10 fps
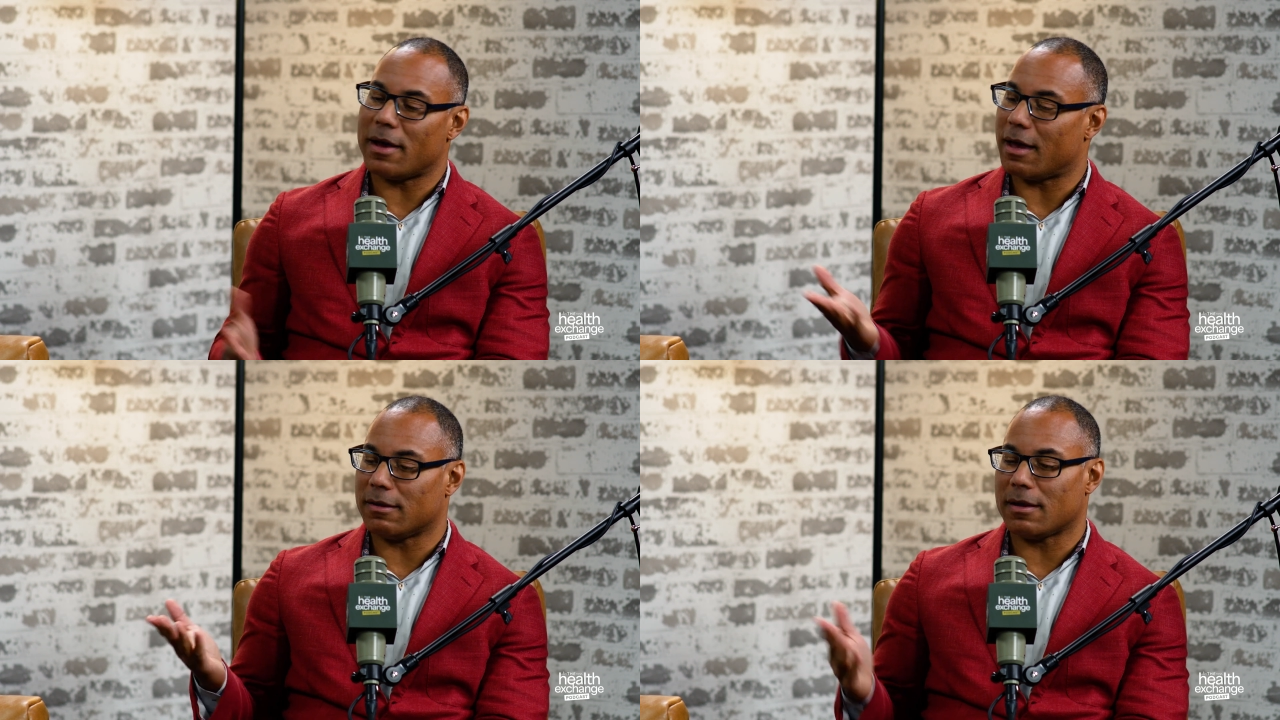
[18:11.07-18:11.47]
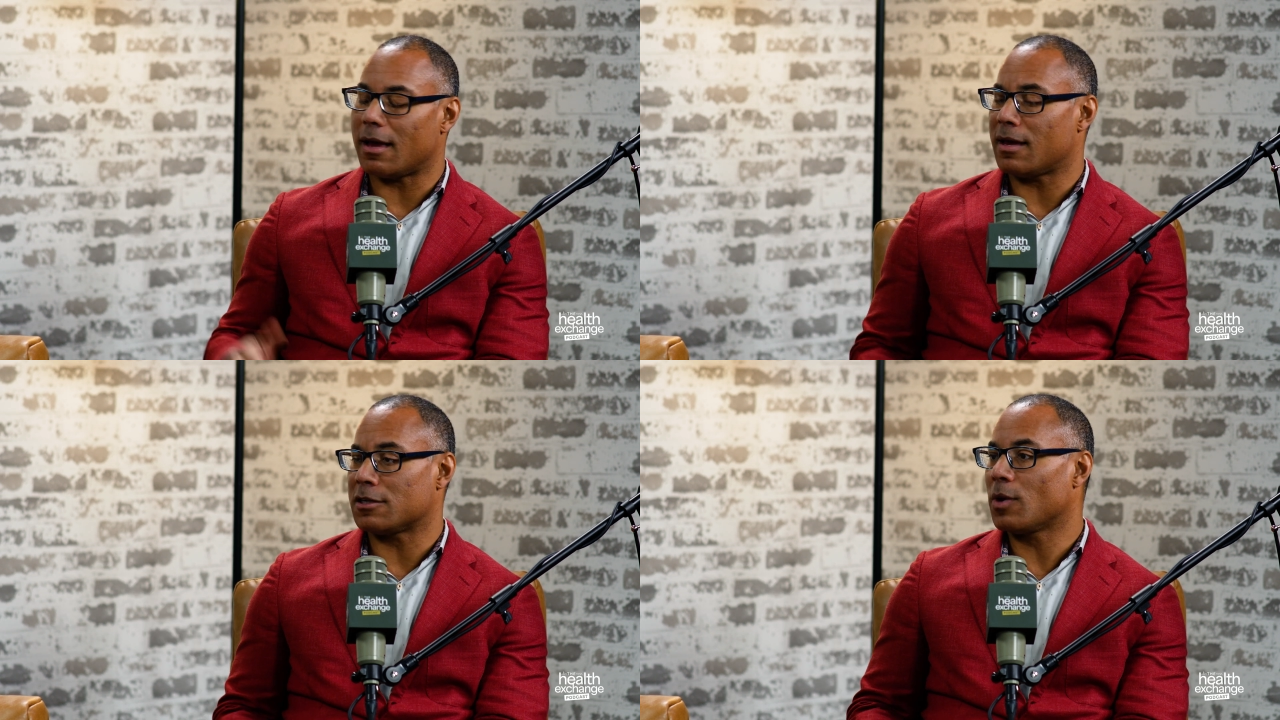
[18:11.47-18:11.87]
and
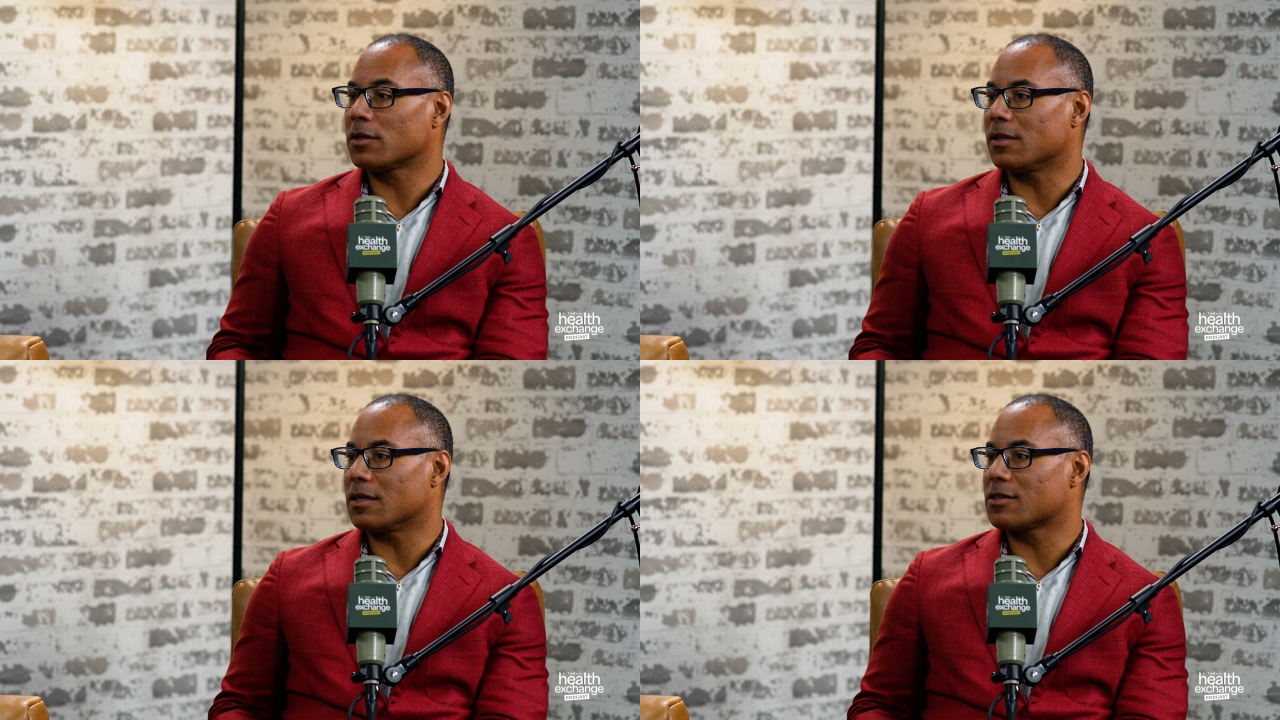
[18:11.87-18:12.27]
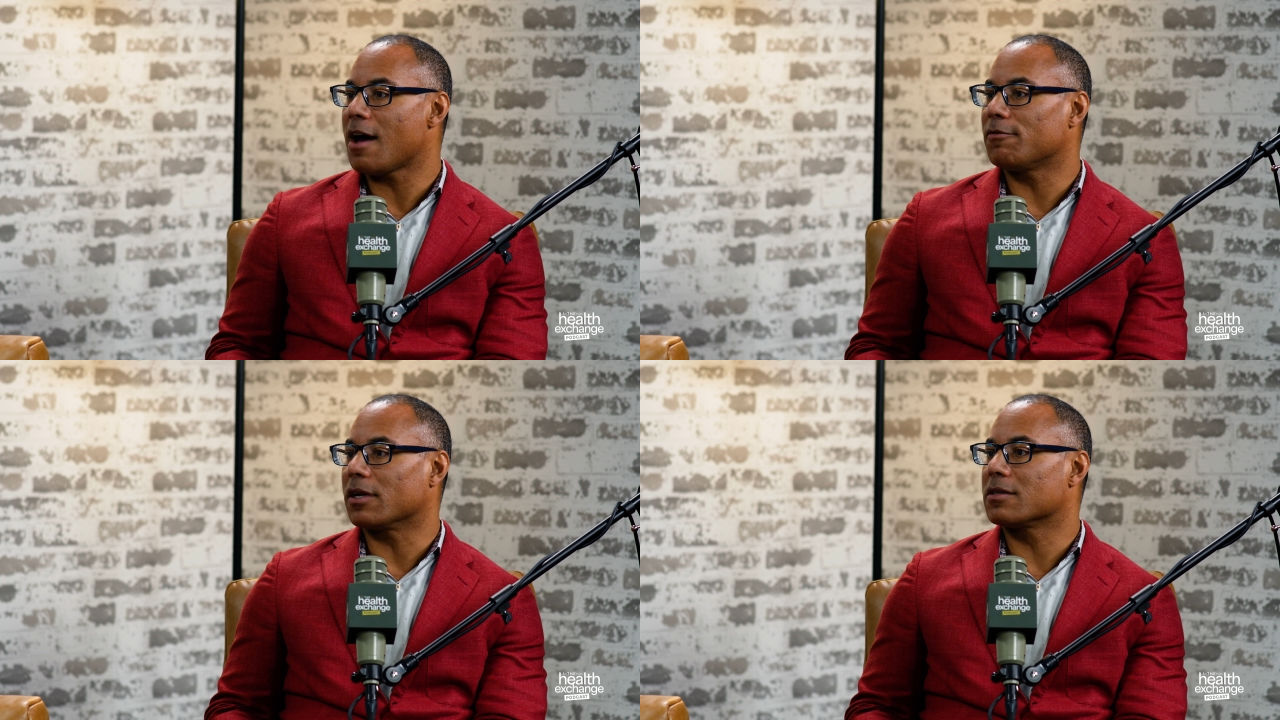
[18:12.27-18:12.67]
as well to the
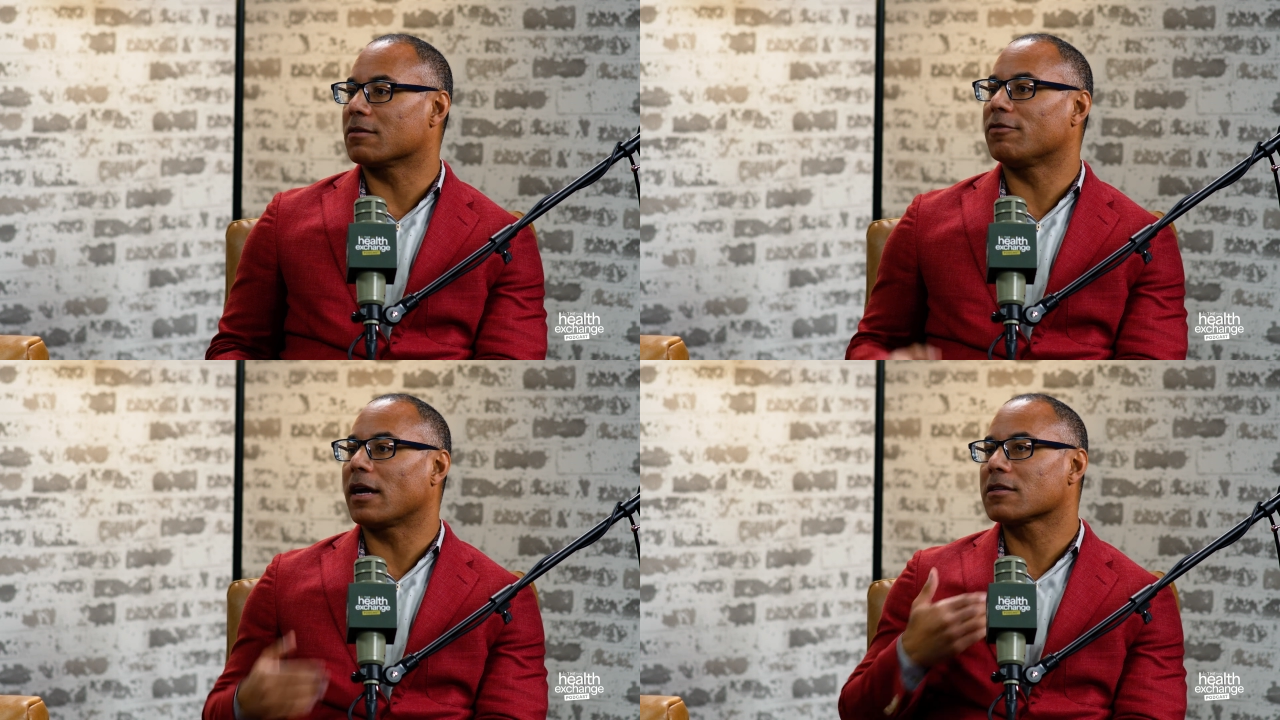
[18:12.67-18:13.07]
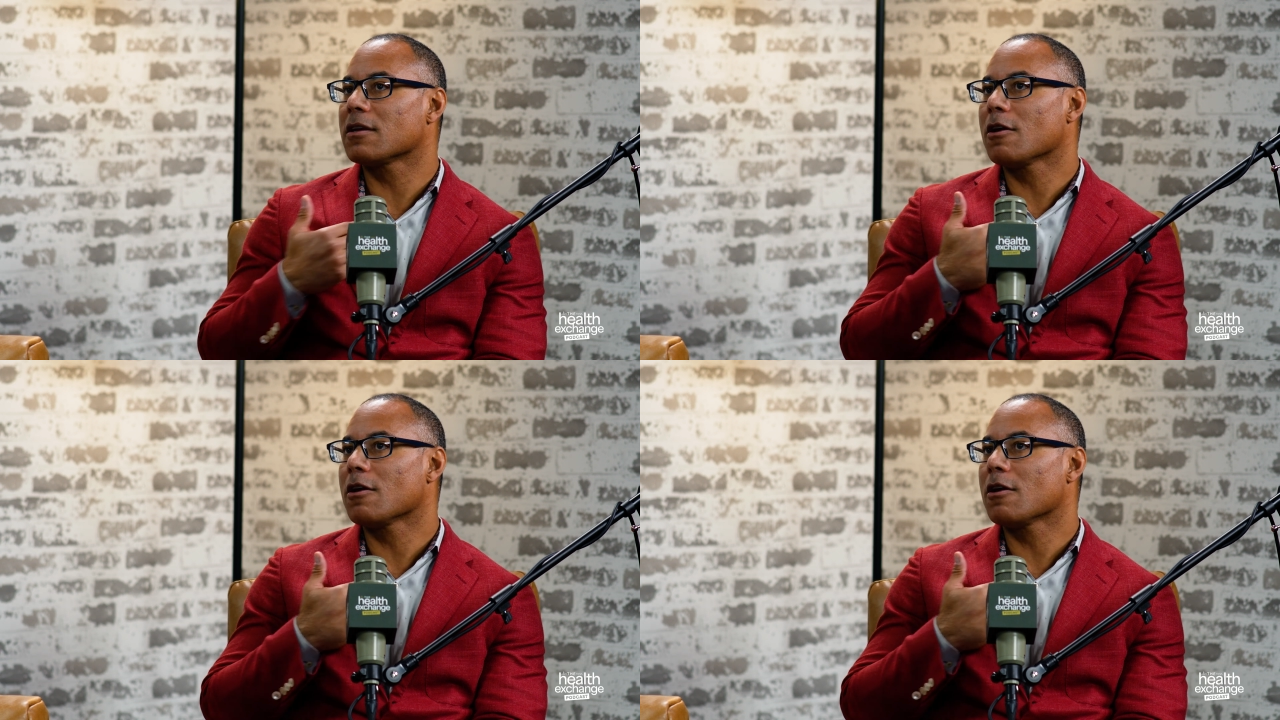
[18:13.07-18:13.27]
esophagus. In fact,